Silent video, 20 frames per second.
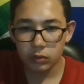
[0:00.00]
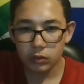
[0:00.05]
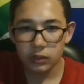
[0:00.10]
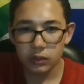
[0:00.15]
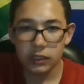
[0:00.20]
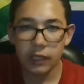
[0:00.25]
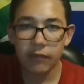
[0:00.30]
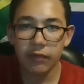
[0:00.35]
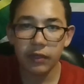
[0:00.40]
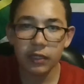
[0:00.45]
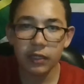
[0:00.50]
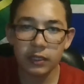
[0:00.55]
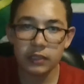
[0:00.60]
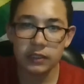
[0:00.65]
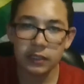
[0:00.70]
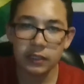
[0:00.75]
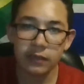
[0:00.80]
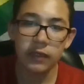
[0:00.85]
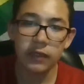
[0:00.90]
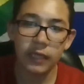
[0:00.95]

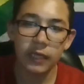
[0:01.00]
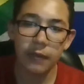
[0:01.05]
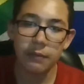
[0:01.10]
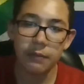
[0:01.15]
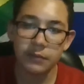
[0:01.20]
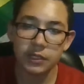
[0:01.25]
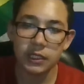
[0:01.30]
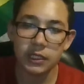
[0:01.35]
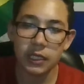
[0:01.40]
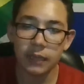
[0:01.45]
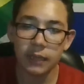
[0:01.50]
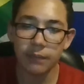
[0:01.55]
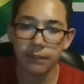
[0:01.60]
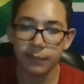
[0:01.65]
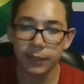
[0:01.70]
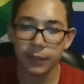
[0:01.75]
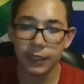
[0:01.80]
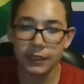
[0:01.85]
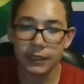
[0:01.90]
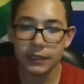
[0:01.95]
seven games
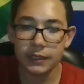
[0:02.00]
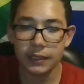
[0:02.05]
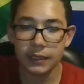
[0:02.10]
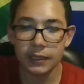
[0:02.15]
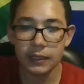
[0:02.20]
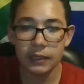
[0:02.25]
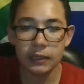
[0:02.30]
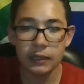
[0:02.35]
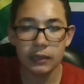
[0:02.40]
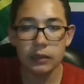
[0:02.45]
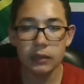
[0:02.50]
unbeaten.